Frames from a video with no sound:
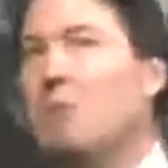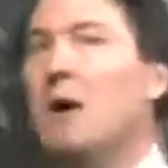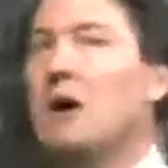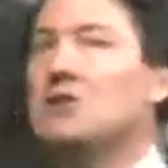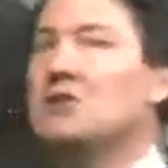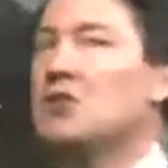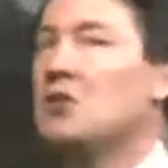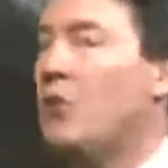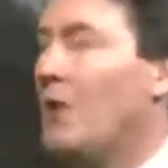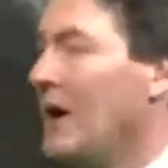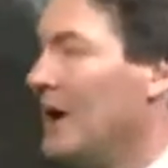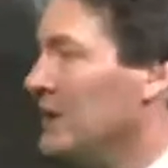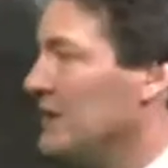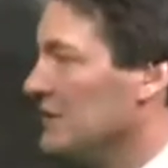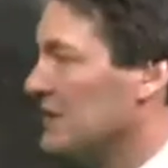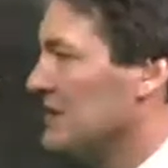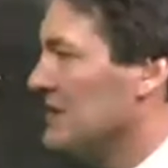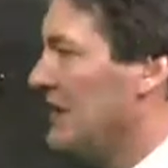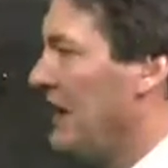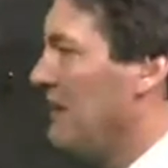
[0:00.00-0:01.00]
much
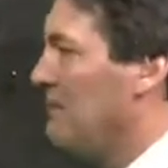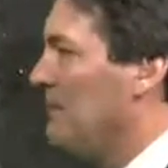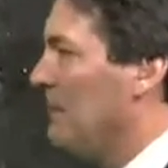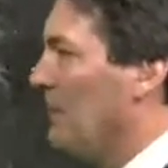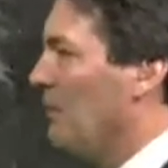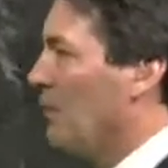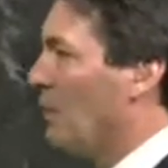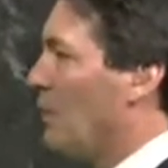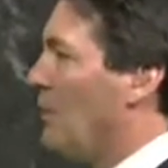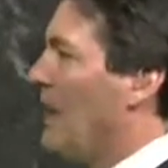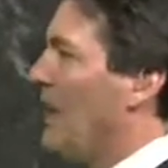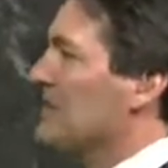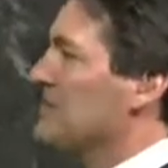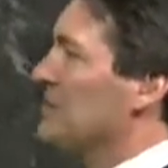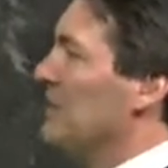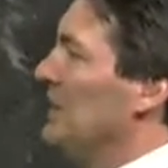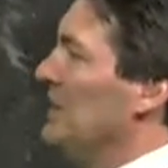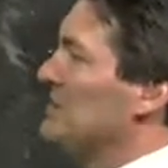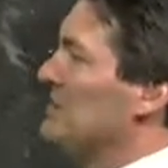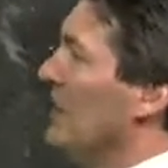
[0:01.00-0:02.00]
quieter tonight, but we're
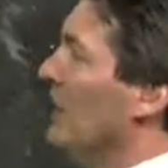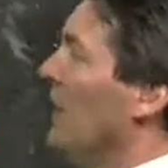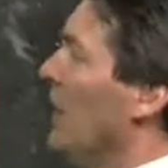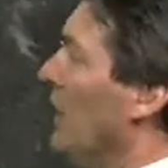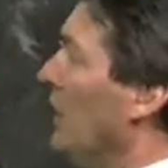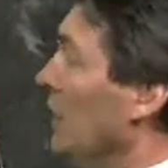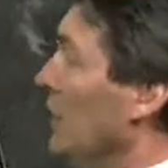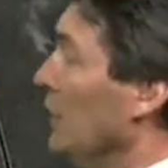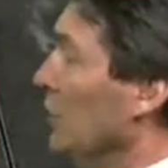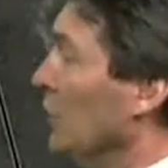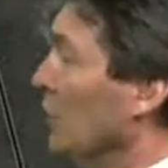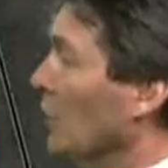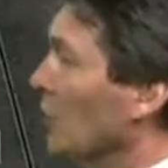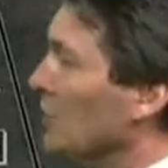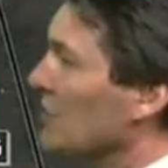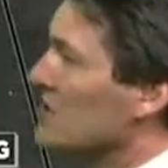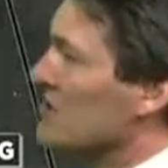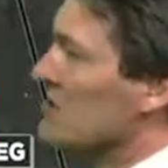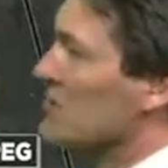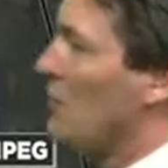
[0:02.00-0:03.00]
watching this
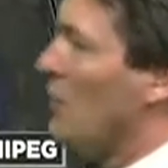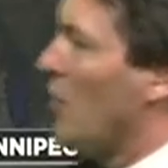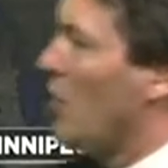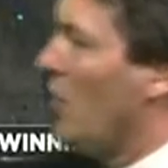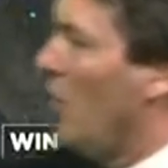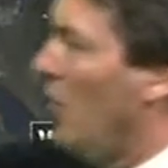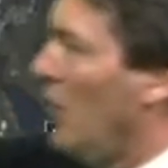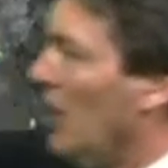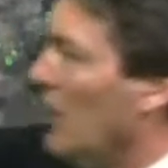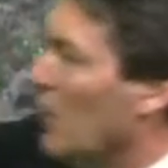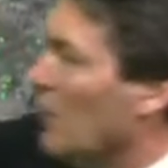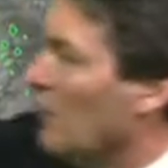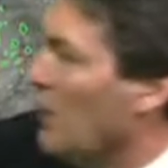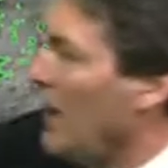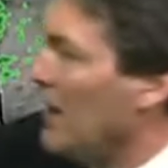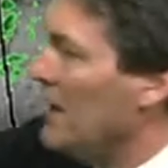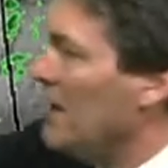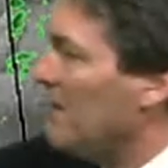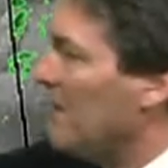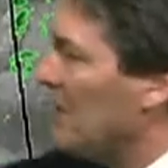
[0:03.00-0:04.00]
huge swirl
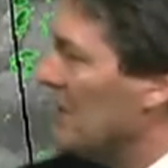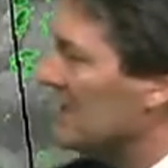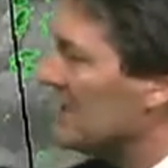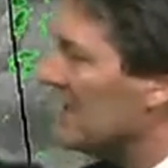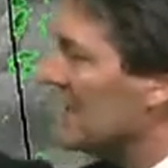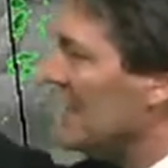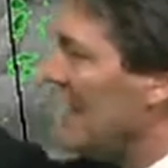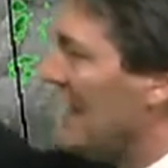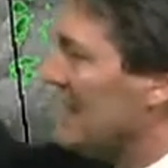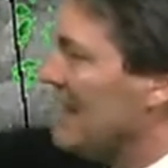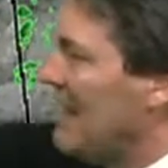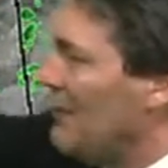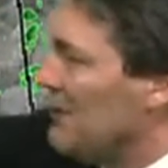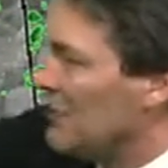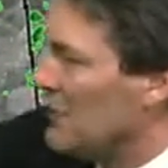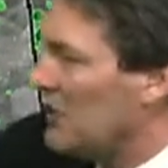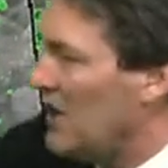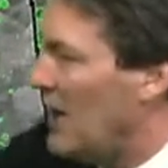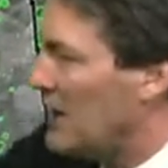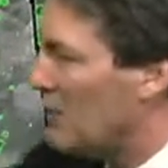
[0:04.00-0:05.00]
right up here. You see that
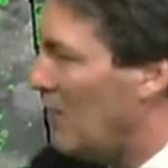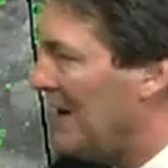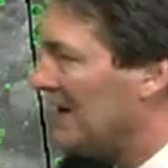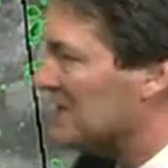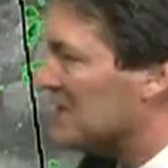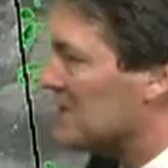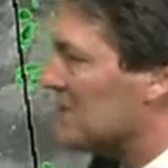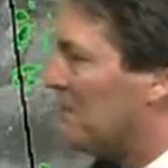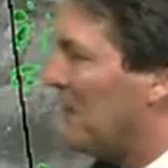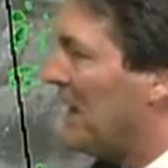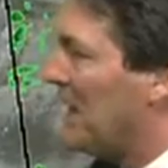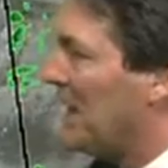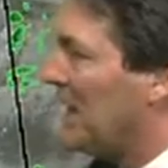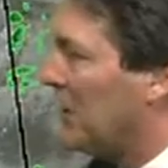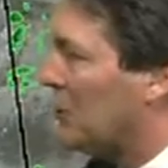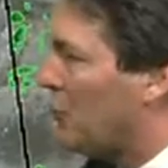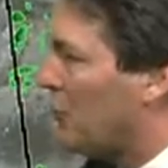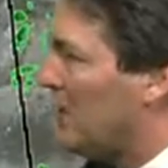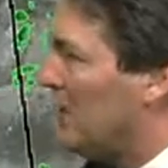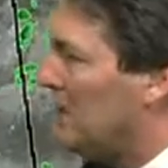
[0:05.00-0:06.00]
counterclockwise
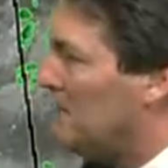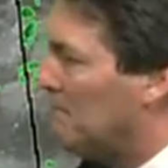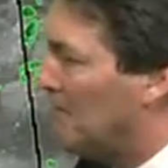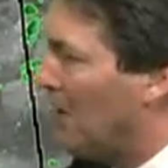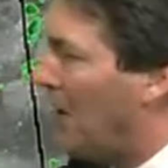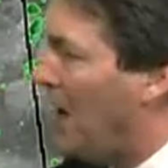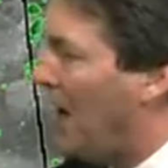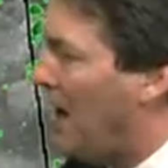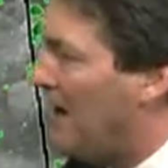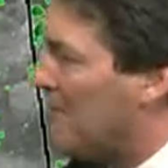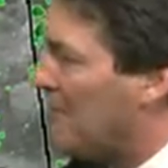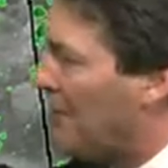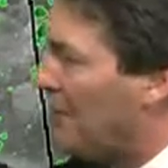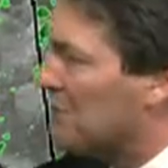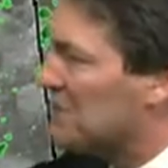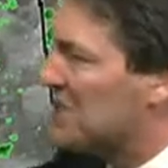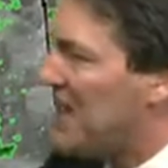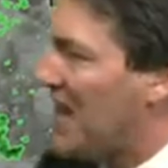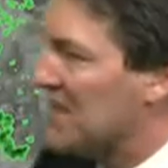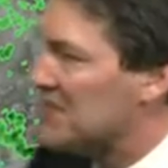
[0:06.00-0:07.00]
spinning green blob
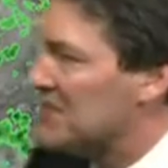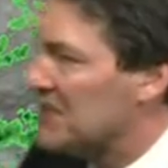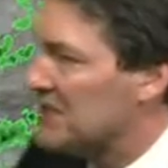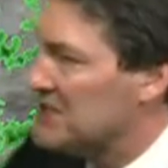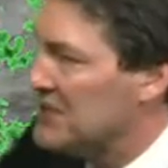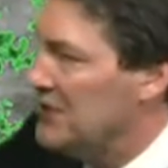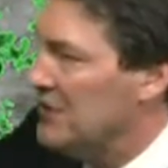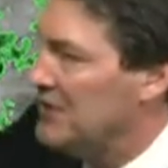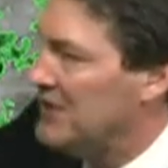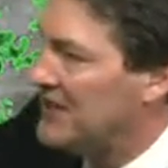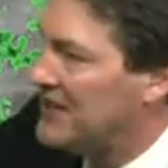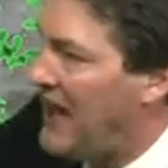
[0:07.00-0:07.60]
from Saskatoon to